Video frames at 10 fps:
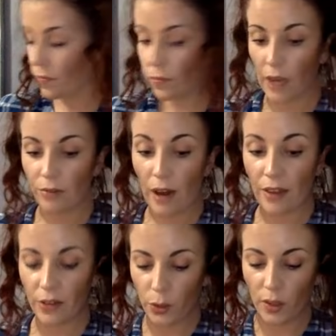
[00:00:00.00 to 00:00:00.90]
I'd
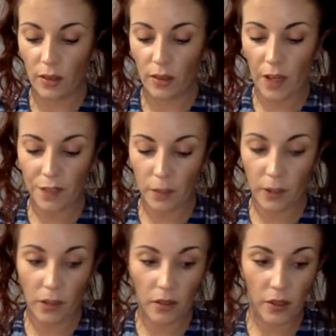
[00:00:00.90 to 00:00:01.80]
rather do it live, to
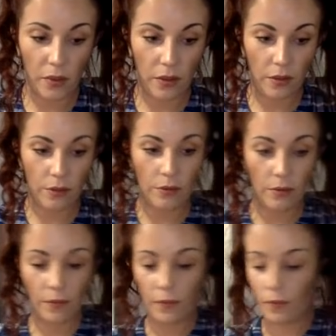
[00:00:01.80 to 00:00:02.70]
be honest with you.
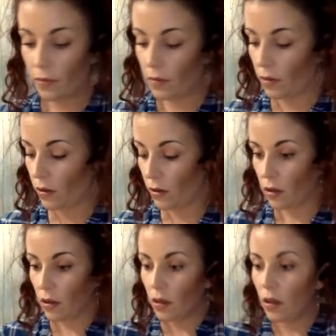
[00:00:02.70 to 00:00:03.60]

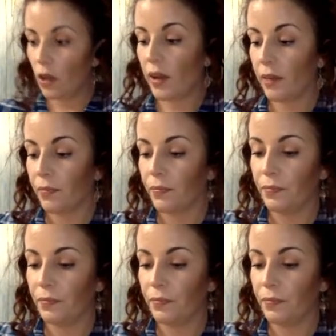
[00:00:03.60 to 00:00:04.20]
Okay.